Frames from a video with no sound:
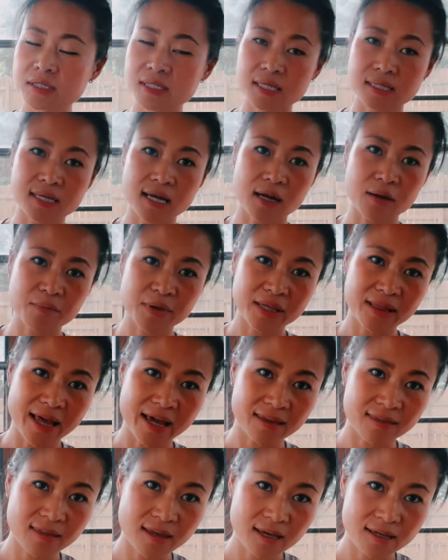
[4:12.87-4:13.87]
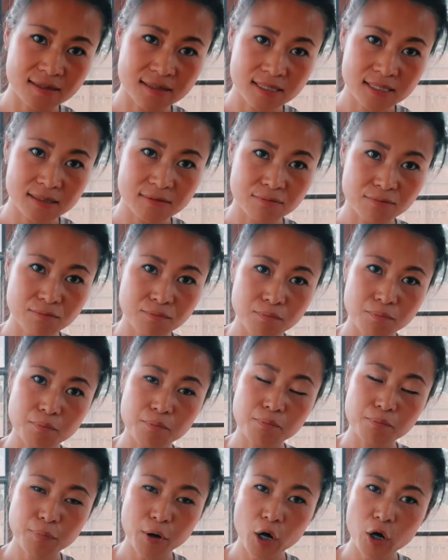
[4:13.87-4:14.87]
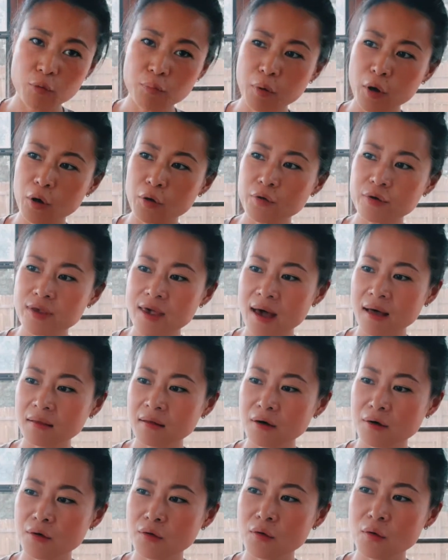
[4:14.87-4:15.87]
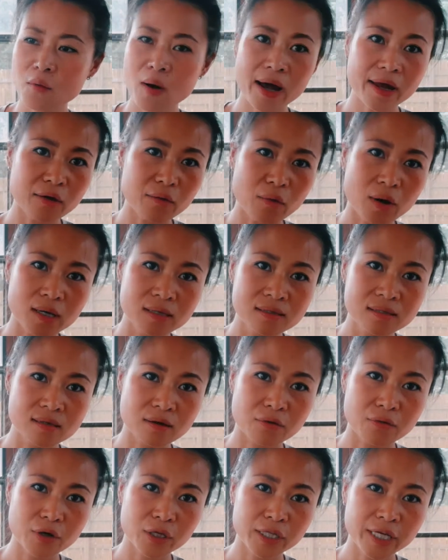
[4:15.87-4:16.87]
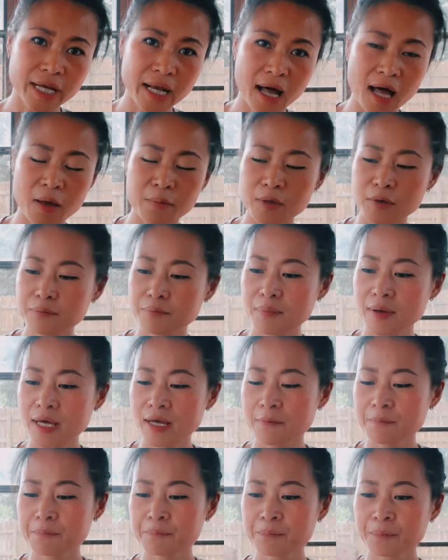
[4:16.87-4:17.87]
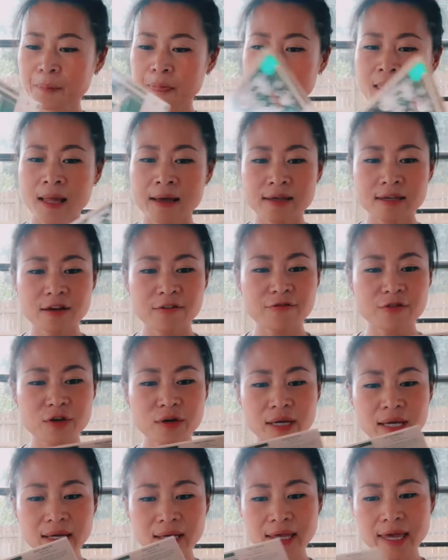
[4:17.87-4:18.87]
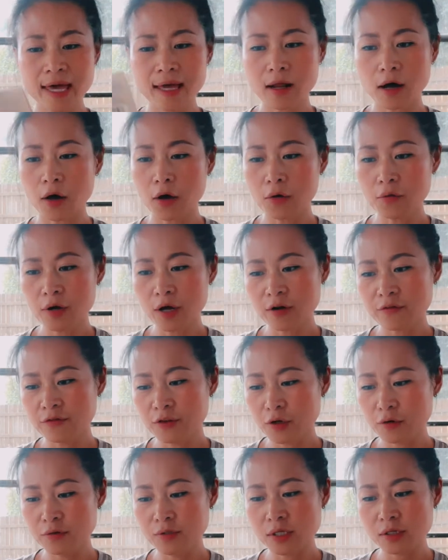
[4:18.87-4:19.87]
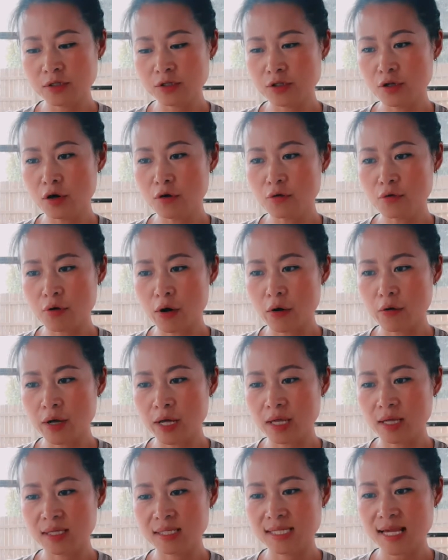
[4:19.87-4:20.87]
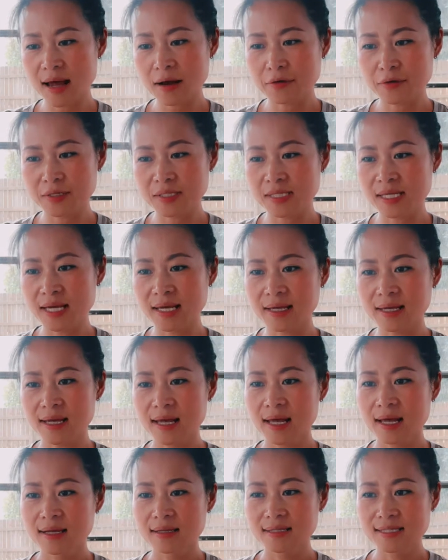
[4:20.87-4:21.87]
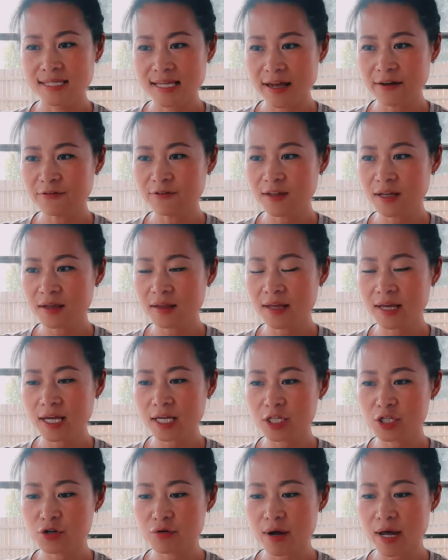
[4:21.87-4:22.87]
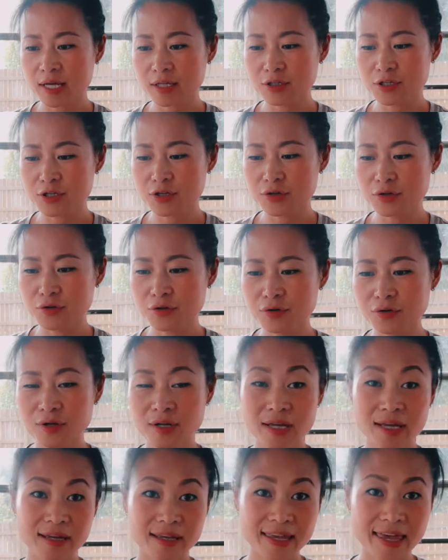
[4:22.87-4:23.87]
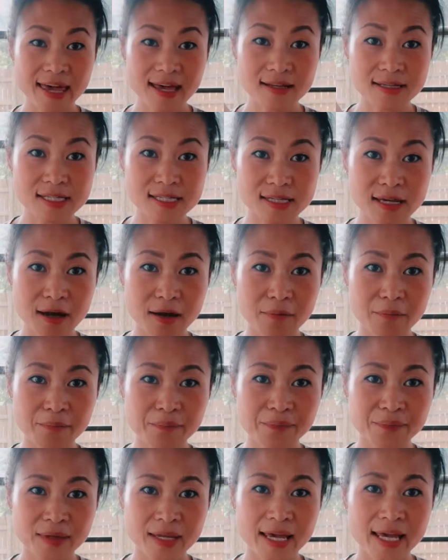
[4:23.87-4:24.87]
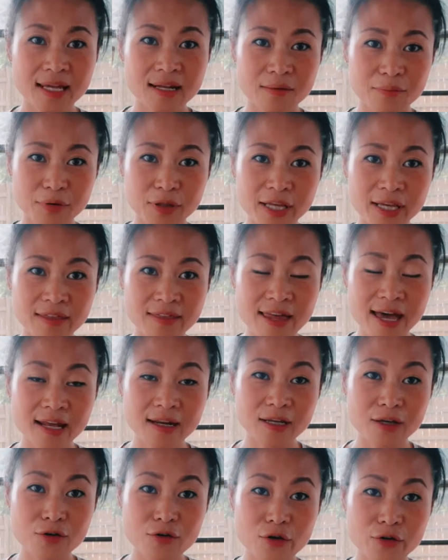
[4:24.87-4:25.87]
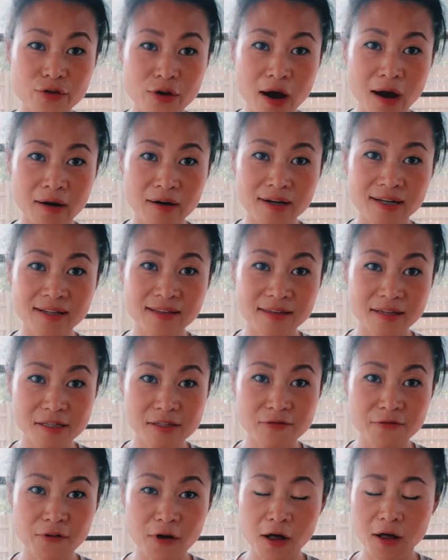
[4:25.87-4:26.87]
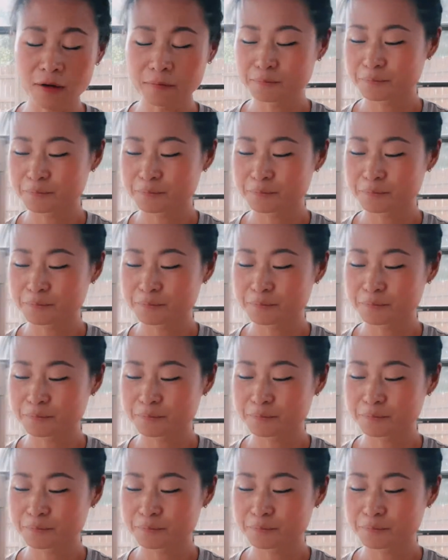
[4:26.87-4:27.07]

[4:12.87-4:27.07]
is gonna be like this. Purple, yellow, white ones are really common, but if you can get hold of those snow crocus, I would say definitely trying to get some and plant that in your yard this fall.